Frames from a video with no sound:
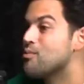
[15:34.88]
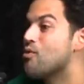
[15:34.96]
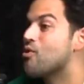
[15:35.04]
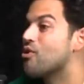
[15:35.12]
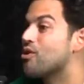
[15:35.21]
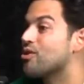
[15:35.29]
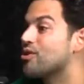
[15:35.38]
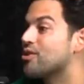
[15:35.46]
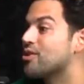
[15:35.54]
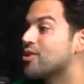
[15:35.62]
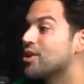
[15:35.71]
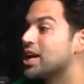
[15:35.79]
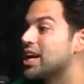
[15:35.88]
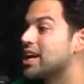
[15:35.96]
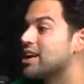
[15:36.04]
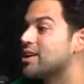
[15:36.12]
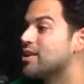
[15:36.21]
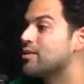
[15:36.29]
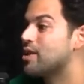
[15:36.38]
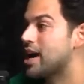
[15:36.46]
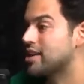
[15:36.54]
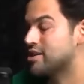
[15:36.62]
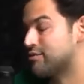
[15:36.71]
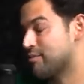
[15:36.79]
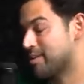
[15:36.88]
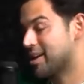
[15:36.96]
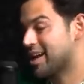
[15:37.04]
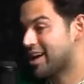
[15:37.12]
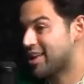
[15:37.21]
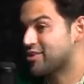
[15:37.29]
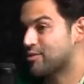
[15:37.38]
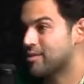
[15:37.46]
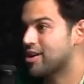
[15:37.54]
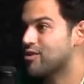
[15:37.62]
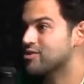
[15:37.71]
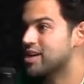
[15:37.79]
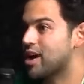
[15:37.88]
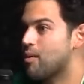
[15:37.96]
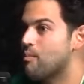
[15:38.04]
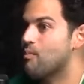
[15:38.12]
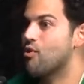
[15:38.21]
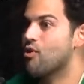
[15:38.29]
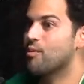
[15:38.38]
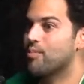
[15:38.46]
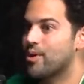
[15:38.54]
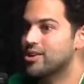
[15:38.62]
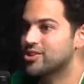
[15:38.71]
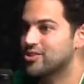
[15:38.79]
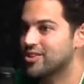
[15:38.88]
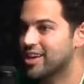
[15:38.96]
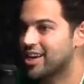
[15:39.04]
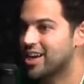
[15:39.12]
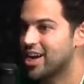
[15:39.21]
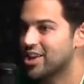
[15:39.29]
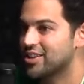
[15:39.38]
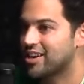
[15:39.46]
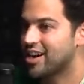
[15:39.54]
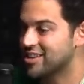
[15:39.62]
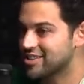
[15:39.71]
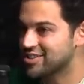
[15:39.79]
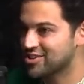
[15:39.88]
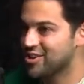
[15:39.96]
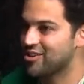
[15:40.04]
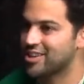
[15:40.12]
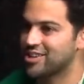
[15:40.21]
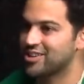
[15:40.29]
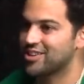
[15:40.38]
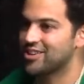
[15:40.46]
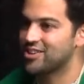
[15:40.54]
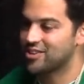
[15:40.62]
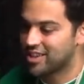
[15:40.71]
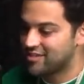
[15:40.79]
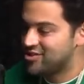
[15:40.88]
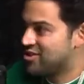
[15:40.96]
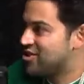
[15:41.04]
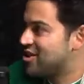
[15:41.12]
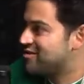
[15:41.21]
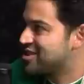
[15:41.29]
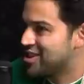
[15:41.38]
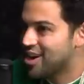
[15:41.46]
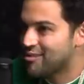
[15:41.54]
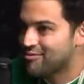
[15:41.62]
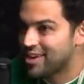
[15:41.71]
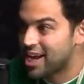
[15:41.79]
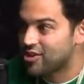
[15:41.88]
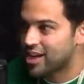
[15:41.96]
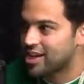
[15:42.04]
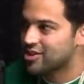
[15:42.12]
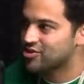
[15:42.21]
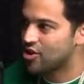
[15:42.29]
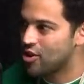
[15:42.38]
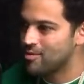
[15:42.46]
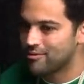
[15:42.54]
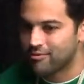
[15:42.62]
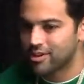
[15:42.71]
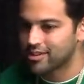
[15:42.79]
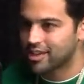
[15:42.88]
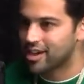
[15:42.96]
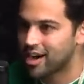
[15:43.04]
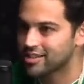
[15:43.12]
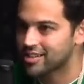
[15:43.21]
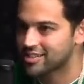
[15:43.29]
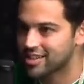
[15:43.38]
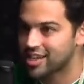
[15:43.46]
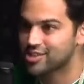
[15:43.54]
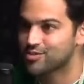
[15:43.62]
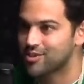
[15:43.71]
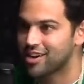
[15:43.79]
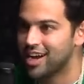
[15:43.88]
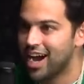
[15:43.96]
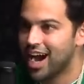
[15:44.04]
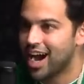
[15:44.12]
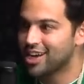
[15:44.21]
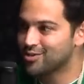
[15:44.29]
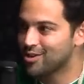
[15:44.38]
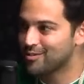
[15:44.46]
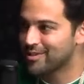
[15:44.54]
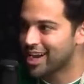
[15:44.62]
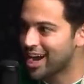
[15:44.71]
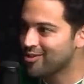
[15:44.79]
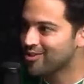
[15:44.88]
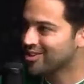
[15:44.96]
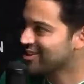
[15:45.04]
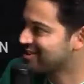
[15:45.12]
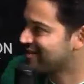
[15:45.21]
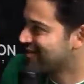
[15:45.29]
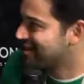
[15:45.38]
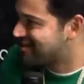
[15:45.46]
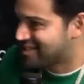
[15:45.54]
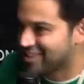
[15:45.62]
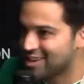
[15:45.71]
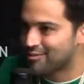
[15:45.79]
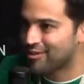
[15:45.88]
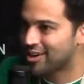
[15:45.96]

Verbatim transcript: more at least for me, uh, to me, I was like more pressure. Like yeah. the contest is already, you know, gives yeah. you nerves enough. Now you're like, it's Kobe. Fuck the contest. I just, yeah. want, I don't, want, I don't want to look silly in front of